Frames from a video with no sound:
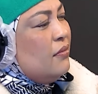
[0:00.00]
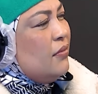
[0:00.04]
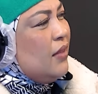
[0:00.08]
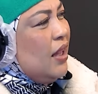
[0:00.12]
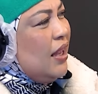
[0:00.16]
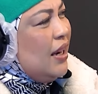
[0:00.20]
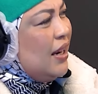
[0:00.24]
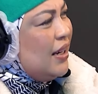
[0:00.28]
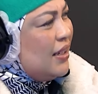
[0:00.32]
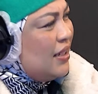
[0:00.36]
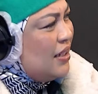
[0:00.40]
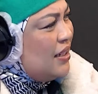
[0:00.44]

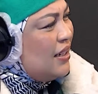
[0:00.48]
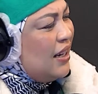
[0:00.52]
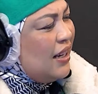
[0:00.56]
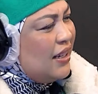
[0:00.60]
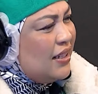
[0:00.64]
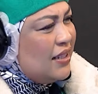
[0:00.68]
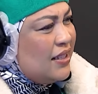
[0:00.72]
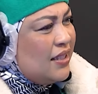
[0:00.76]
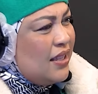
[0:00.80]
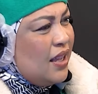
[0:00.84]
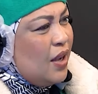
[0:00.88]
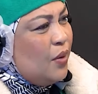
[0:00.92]
And I didn't
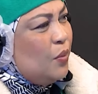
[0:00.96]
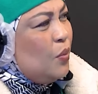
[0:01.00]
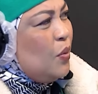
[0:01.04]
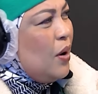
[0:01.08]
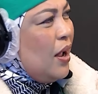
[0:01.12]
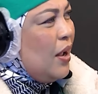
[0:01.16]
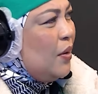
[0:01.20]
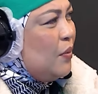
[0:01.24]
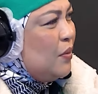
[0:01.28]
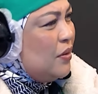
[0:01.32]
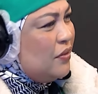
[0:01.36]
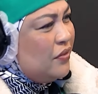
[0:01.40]
understand
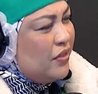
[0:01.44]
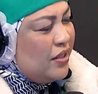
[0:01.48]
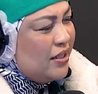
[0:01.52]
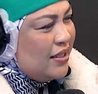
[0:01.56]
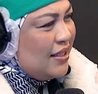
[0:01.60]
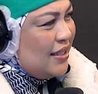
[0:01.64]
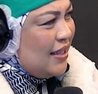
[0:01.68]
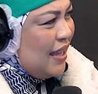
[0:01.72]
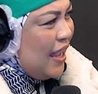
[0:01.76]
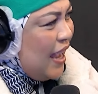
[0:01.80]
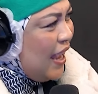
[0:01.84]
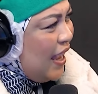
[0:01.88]
why I went for the
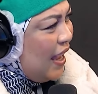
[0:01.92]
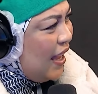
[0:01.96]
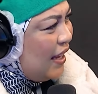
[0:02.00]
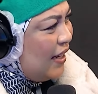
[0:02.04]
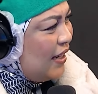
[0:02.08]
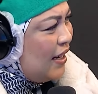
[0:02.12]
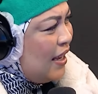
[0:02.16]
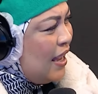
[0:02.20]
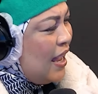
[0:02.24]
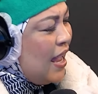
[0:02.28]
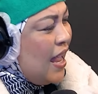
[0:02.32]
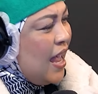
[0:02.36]

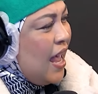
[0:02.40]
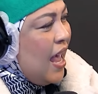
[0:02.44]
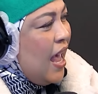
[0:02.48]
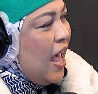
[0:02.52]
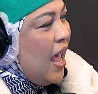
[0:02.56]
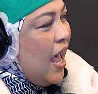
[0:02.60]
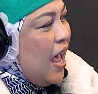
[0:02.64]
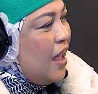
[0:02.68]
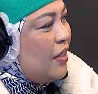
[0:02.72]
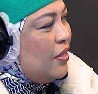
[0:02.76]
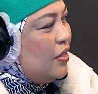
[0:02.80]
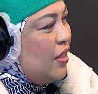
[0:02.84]
scan.
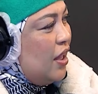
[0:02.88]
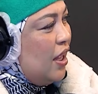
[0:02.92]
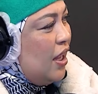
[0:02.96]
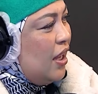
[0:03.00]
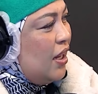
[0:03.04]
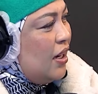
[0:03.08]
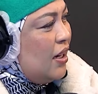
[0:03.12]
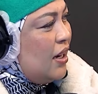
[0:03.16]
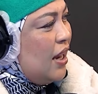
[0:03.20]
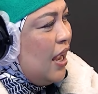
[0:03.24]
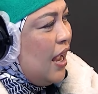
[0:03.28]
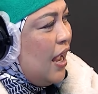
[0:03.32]
And
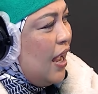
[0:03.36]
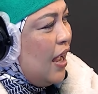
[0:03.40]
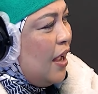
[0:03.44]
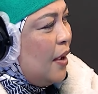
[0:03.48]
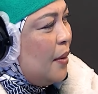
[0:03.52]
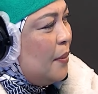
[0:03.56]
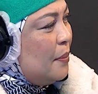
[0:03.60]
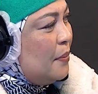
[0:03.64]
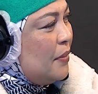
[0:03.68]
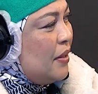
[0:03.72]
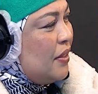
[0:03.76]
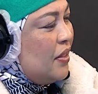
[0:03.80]
then
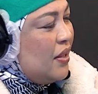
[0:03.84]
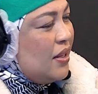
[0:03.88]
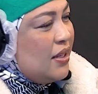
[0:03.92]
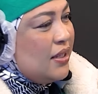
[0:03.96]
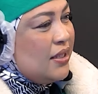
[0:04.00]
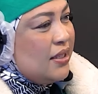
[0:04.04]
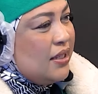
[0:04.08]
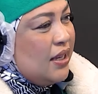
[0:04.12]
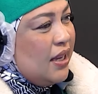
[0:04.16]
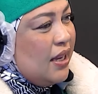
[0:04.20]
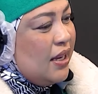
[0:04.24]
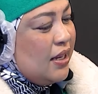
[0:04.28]
they
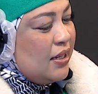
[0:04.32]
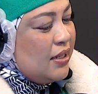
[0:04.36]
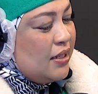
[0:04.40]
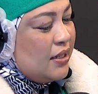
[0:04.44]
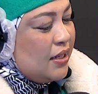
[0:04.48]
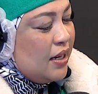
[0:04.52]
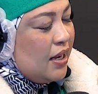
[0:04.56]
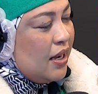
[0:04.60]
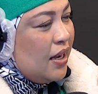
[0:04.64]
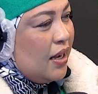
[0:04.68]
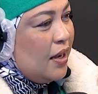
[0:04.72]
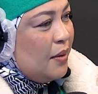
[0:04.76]
said,
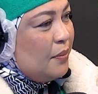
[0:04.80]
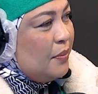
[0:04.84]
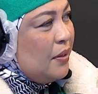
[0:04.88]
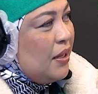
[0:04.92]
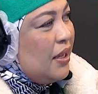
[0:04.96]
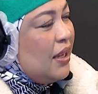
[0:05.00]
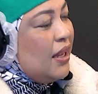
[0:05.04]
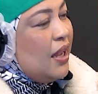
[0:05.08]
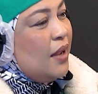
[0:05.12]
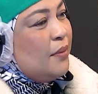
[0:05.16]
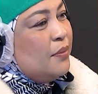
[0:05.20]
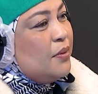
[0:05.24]

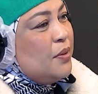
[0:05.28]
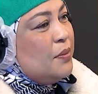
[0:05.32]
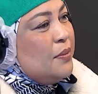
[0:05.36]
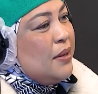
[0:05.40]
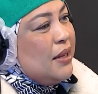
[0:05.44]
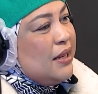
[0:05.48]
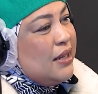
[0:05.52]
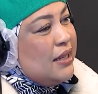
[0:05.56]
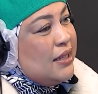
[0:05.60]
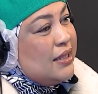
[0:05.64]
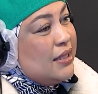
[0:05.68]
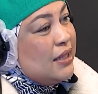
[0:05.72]
he came to
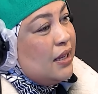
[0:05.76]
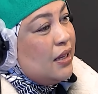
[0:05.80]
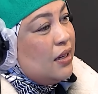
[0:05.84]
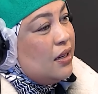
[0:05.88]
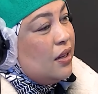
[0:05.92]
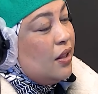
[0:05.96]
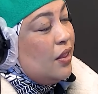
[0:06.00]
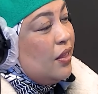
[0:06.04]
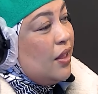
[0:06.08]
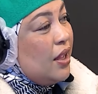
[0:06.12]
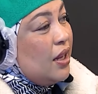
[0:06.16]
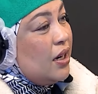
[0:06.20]
me and he
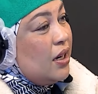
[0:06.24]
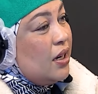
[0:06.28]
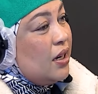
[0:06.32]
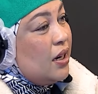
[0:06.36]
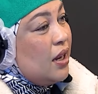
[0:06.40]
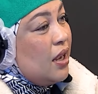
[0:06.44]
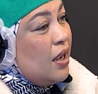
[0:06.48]
said that